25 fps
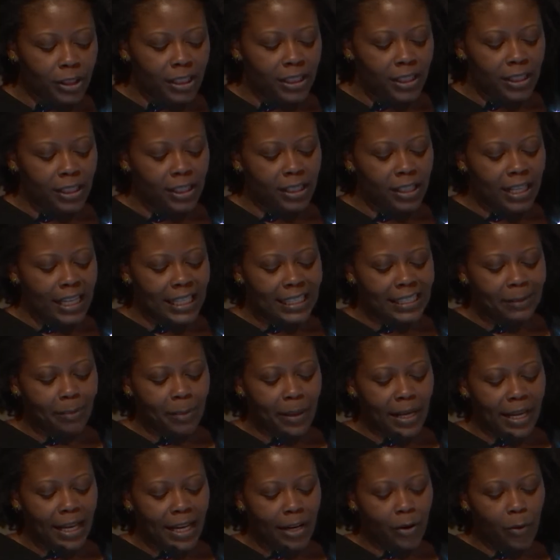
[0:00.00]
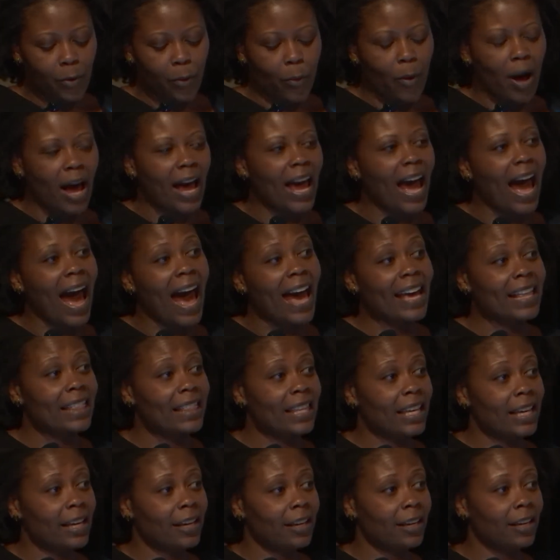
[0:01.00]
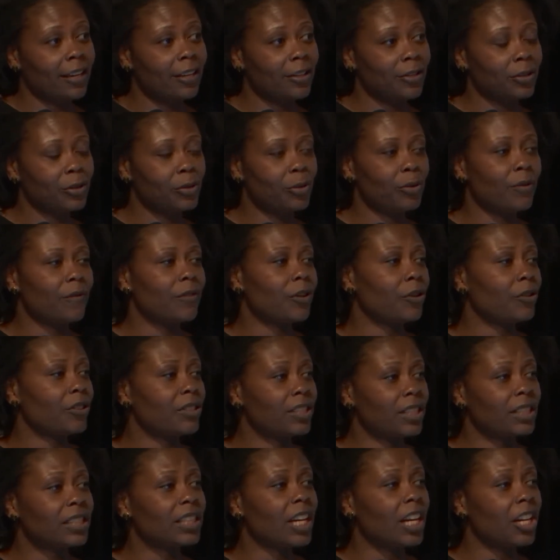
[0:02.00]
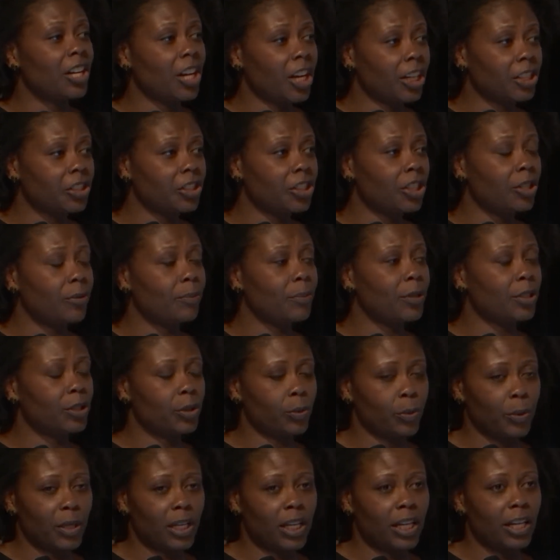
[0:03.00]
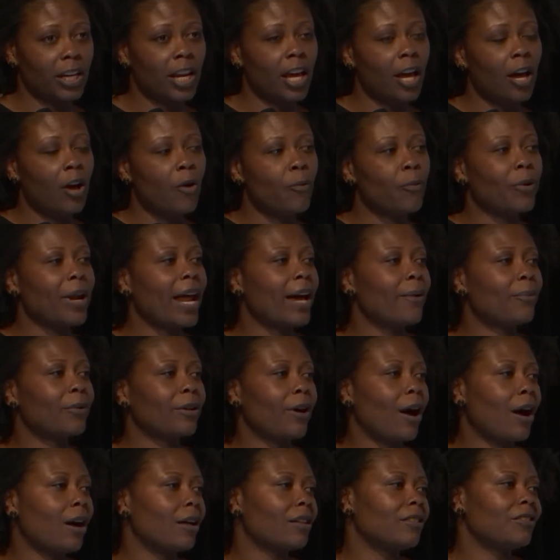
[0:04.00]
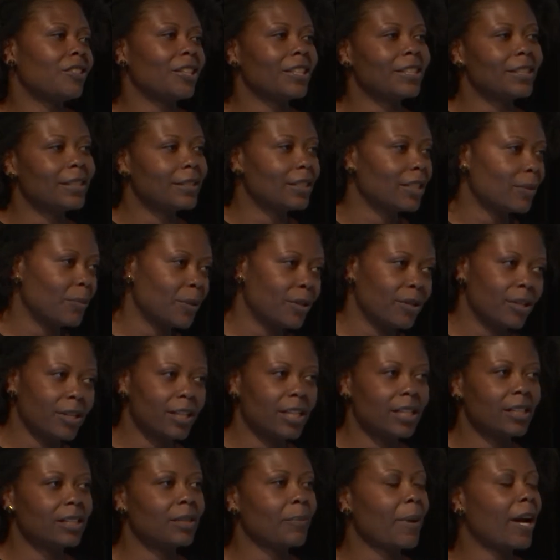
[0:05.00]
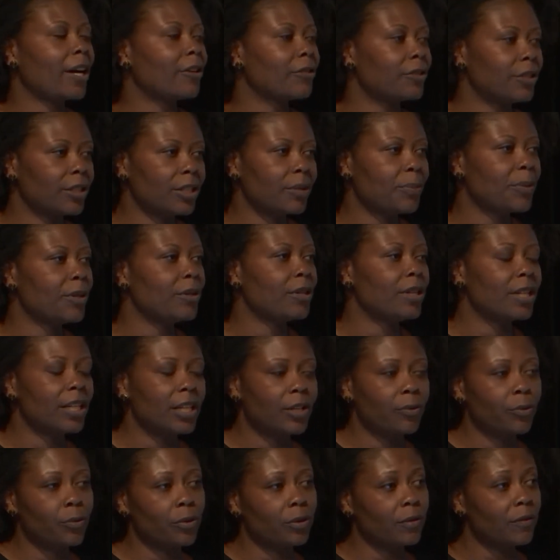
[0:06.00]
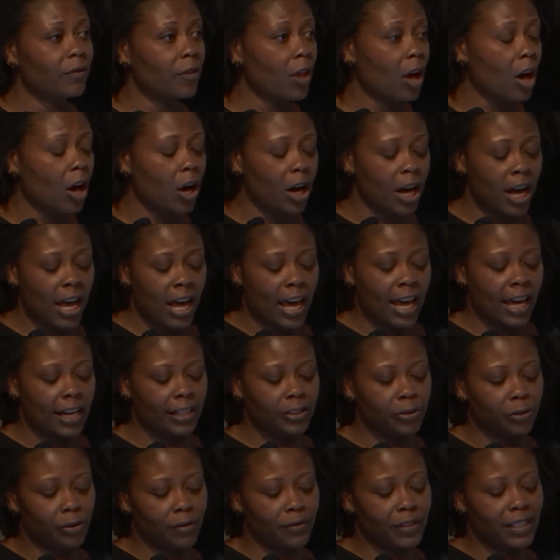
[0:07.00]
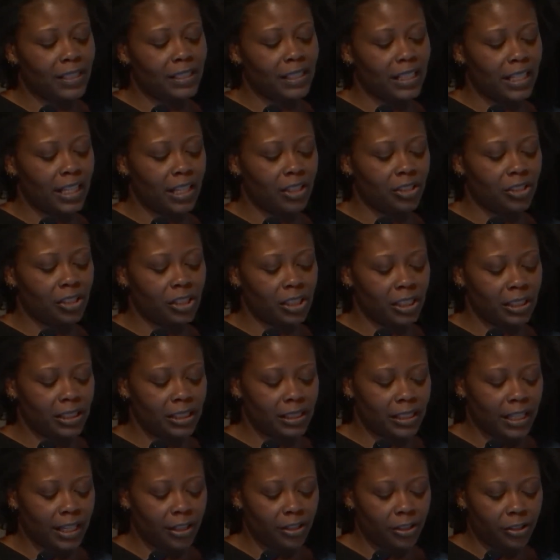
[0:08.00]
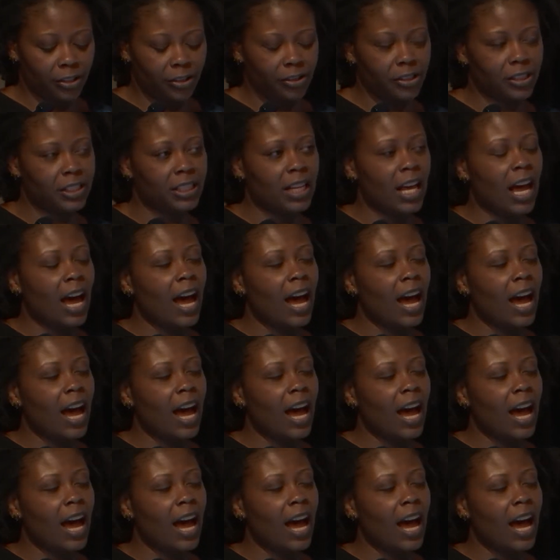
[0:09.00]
to explain why I think sort of there is this connection between what I would call justice community, democracy community, rule of law, and sort of these ESG standards.